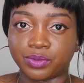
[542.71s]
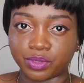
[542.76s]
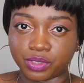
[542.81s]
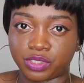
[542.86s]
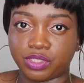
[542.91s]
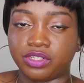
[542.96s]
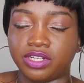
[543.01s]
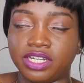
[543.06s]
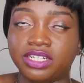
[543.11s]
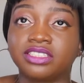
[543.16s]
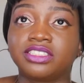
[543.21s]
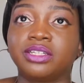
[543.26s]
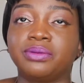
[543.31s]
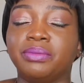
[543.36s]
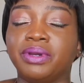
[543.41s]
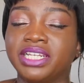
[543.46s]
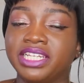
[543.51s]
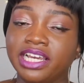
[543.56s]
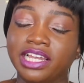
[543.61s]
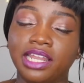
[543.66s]
quote to Nelson
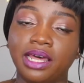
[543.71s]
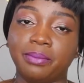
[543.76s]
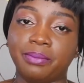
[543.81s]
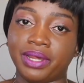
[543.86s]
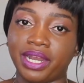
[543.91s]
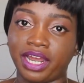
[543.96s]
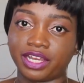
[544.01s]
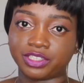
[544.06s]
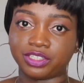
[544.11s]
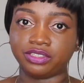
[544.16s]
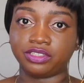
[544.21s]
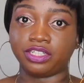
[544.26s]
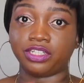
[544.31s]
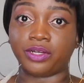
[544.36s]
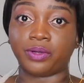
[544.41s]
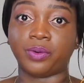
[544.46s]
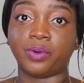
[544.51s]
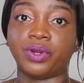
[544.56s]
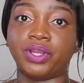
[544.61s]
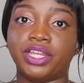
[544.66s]
Mandela, but actually
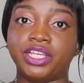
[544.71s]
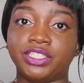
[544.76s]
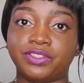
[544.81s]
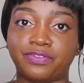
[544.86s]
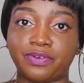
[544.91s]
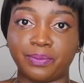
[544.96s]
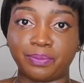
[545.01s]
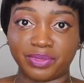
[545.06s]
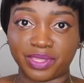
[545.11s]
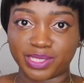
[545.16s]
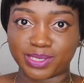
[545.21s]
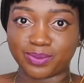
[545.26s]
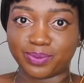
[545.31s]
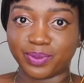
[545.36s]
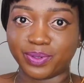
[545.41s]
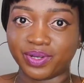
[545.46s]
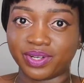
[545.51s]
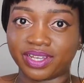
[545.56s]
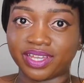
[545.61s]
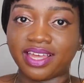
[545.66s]
the quote is from this
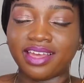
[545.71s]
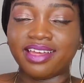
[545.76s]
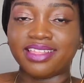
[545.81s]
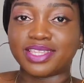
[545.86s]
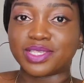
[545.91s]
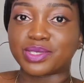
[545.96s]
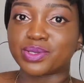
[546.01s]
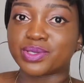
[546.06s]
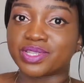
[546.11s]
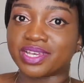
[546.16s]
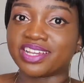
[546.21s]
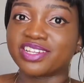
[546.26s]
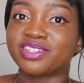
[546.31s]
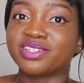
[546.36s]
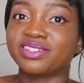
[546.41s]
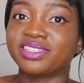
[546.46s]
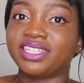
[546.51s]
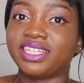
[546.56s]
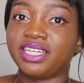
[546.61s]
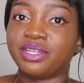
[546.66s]
book. This was
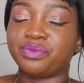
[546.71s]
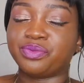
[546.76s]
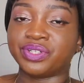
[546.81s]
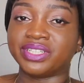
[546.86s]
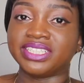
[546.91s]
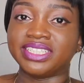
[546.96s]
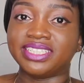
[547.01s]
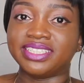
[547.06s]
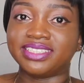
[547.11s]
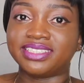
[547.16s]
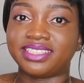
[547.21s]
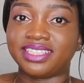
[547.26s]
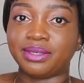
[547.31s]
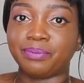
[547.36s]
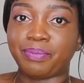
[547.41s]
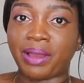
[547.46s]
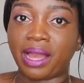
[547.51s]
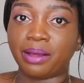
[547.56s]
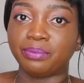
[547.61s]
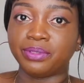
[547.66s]
actually
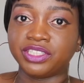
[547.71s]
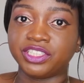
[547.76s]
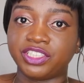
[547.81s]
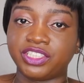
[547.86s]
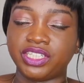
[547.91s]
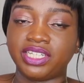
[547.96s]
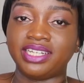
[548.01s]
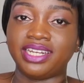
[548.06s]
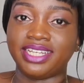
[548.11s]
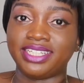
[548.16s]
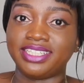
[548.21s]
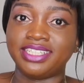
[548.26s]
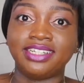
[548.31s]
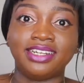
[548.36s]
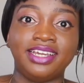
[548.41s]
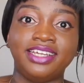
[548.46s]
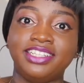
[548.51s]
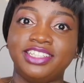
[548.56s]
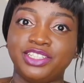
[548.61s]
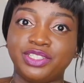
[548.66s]
published in
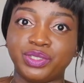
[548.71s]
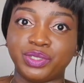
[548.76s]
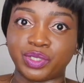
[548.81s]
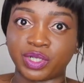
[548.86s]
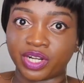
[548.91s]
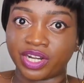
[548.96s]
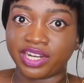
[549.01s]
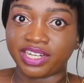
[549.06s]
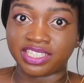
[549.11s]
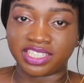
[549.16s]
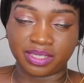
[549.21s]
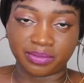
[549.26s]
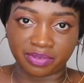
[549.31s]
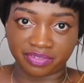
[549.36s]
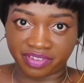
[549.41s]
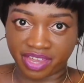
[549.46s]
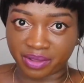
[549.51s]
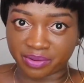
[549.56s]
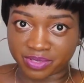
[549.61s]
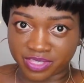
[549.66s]
1992. Crazy,
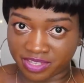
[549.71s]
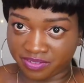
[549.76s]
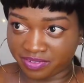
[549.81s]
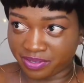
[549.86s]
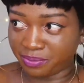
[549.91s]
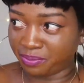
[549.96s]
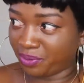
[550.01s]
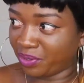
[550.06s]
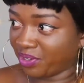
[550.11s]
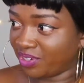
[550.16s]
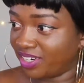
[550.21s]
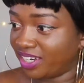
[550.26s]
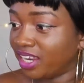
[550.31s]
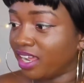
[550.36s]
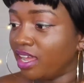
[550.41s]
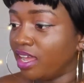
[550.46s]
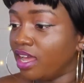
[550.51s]
if I was even born.